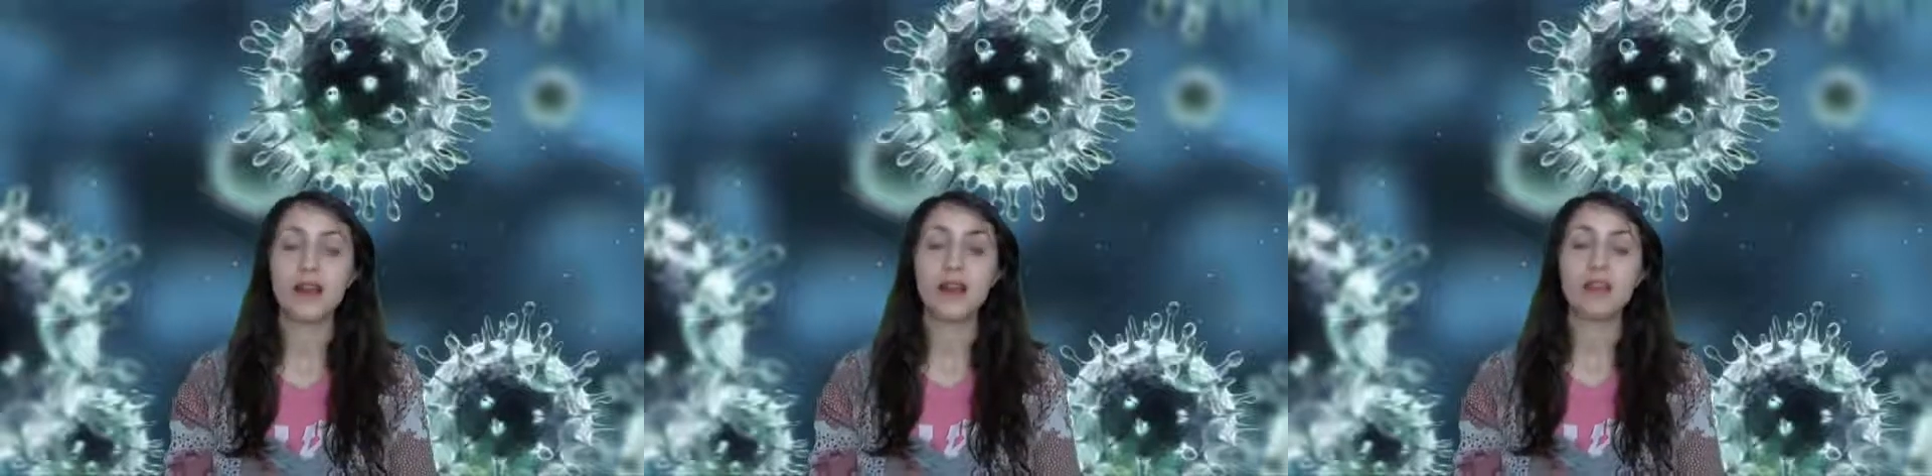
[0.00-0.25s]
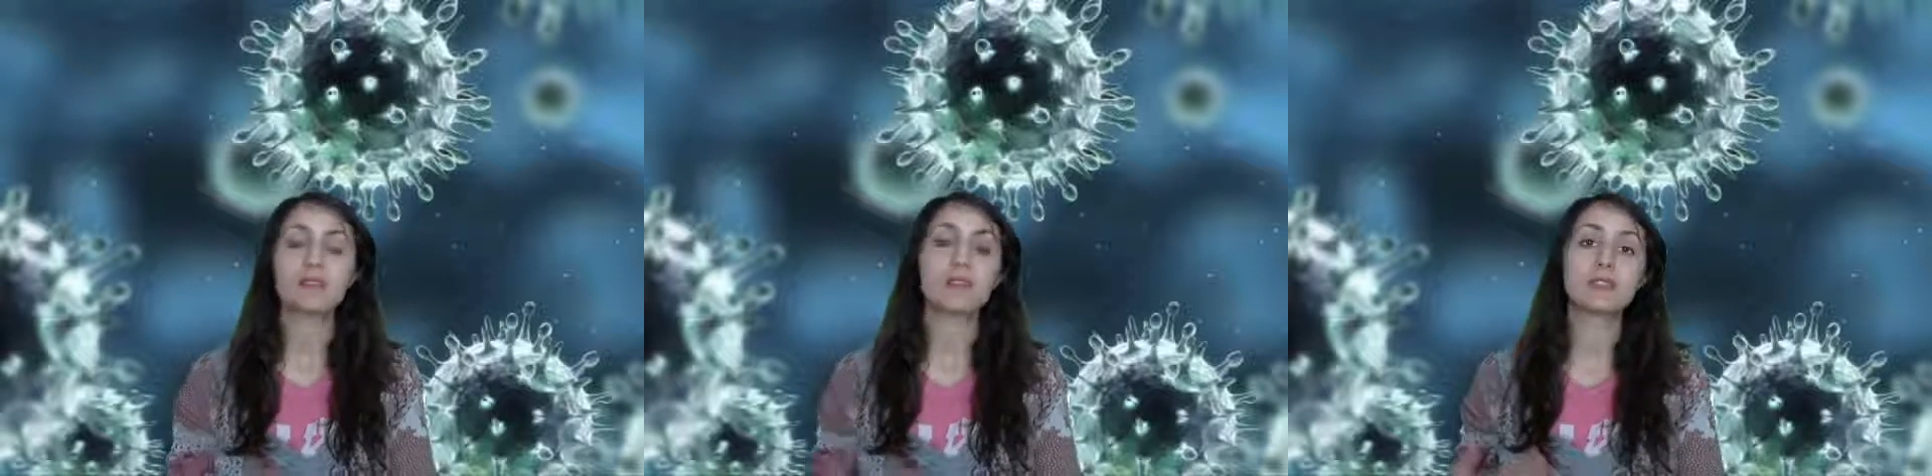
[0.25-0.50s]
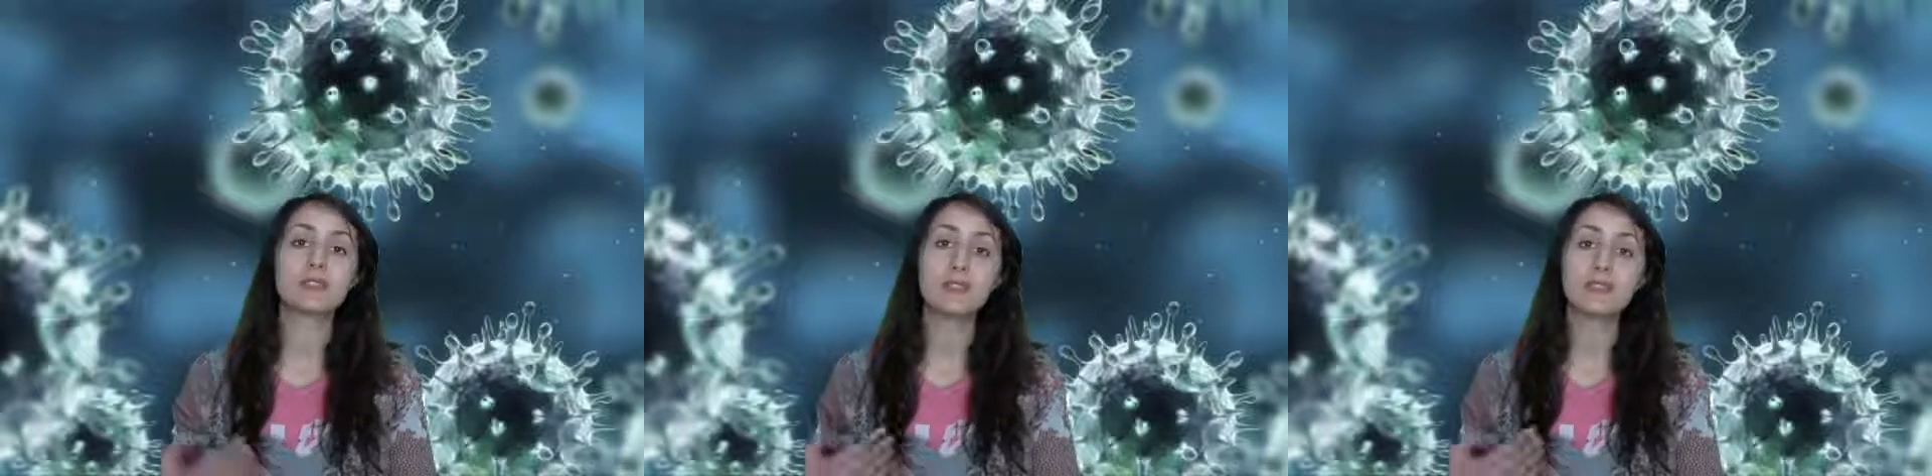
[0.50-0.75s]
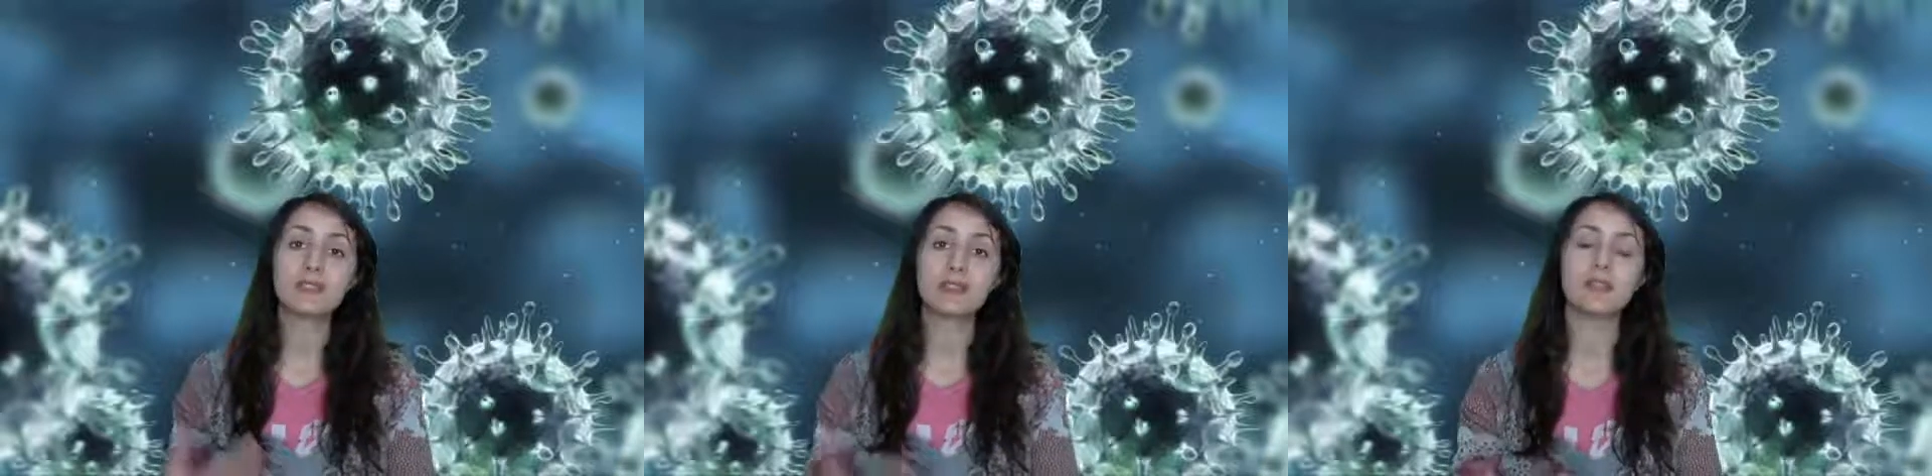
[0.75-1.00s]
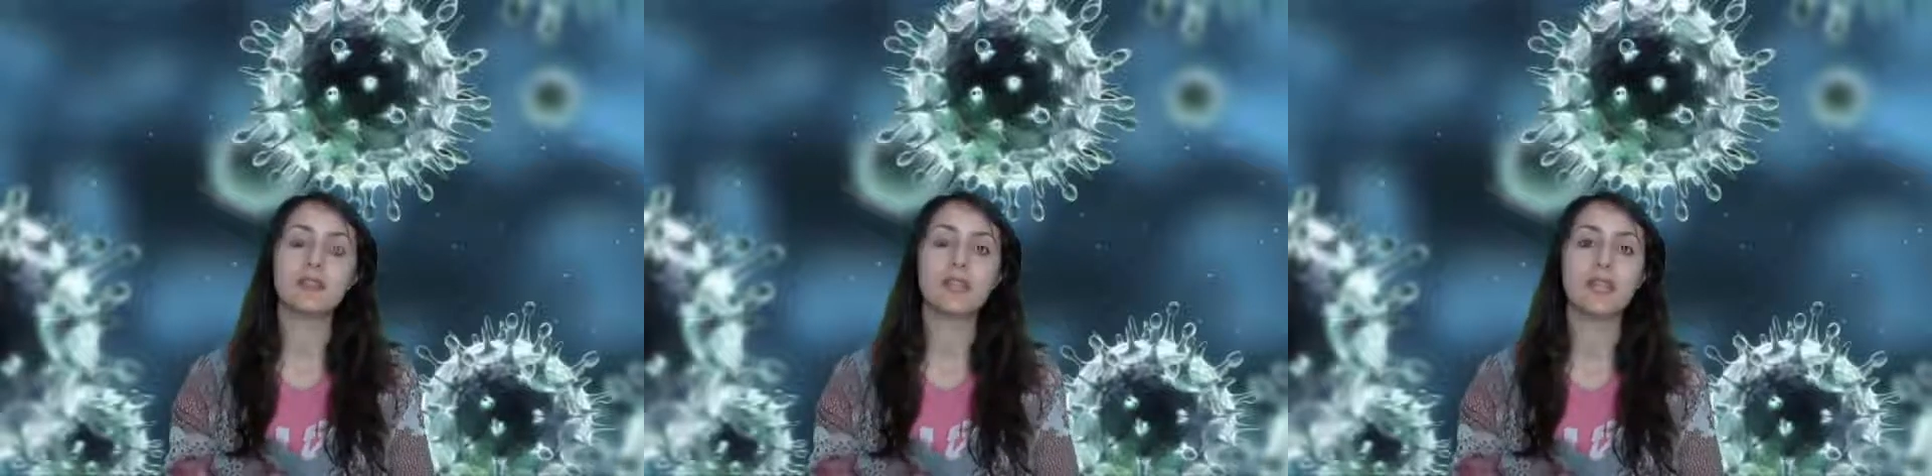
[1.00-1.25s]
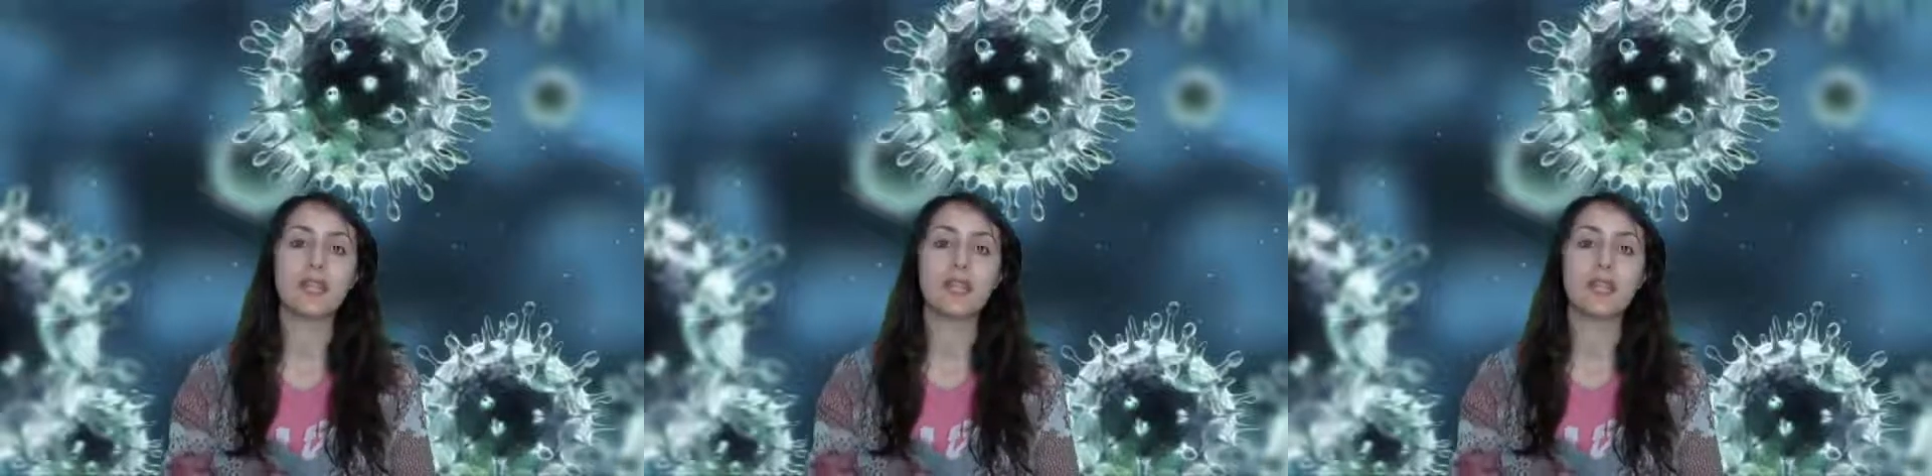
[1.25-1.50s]
are transmitted
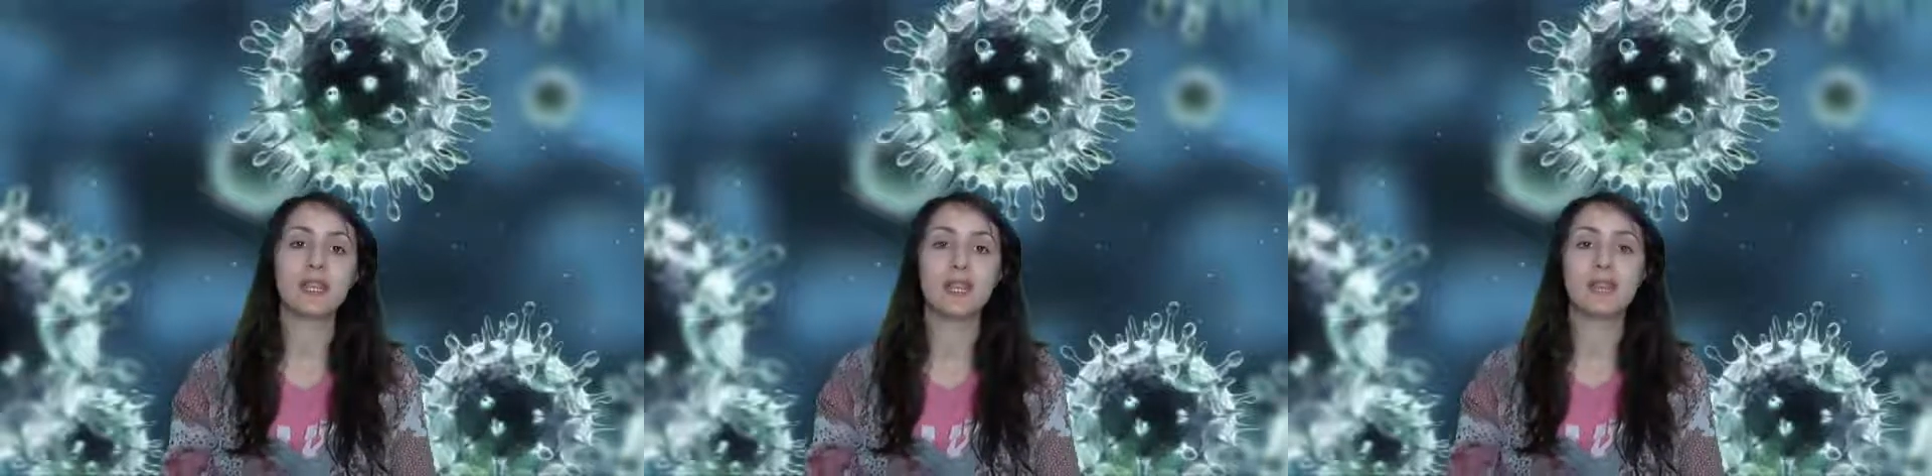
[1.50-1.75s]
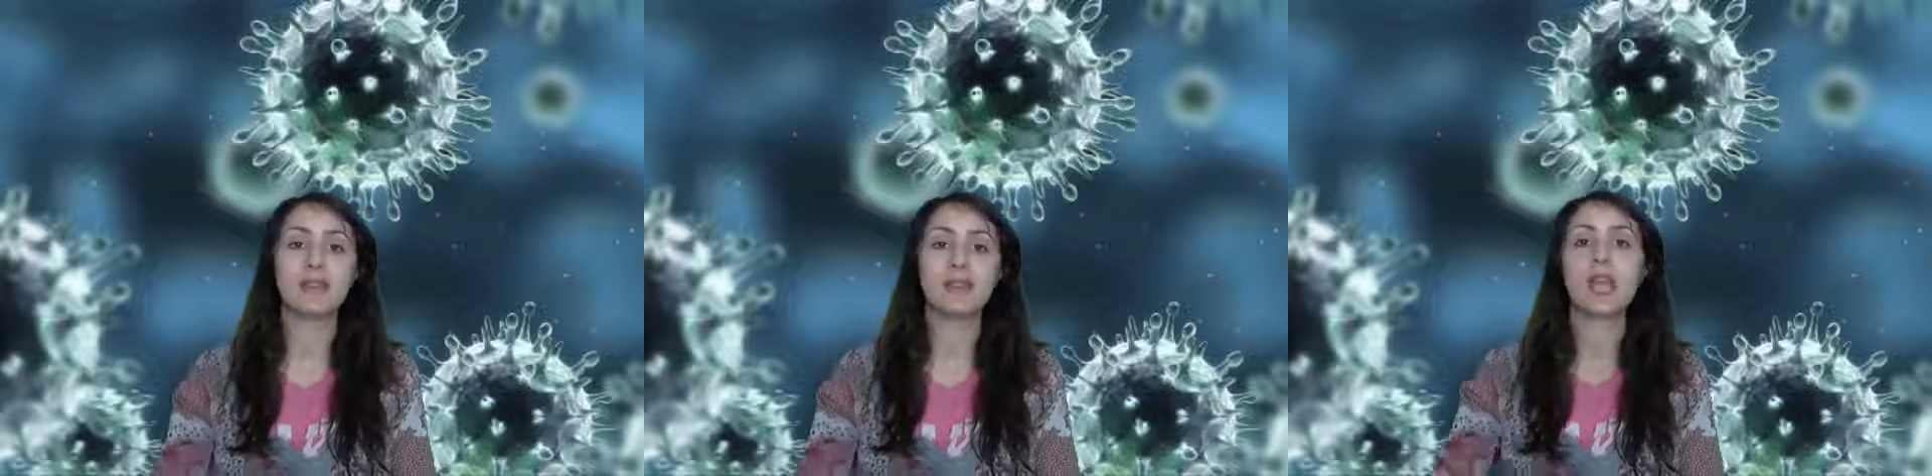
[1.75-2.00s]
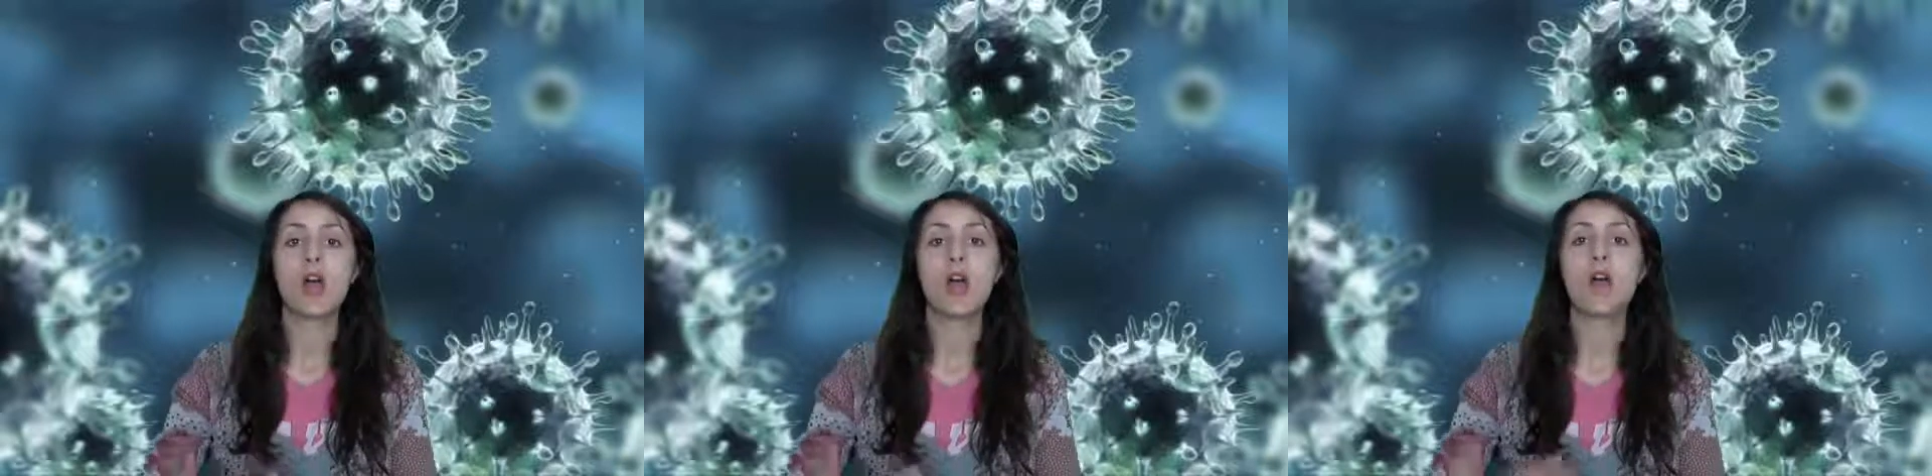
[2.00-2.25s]
in an